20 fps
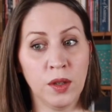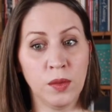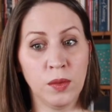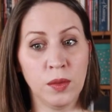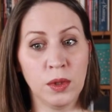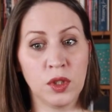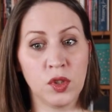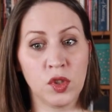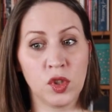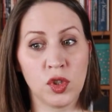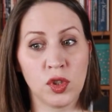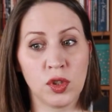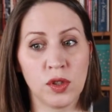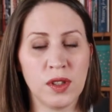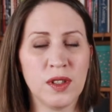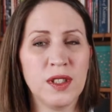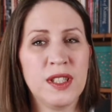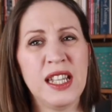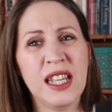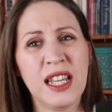which
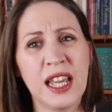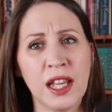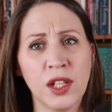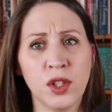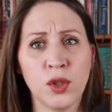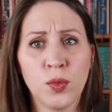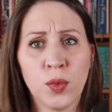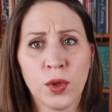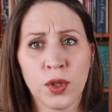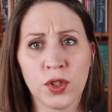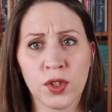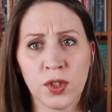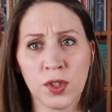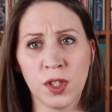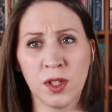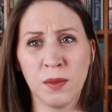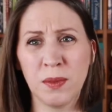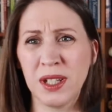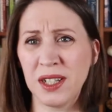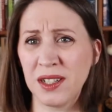DK to
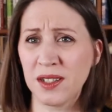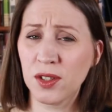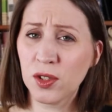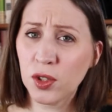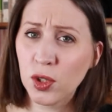worsted, but it's a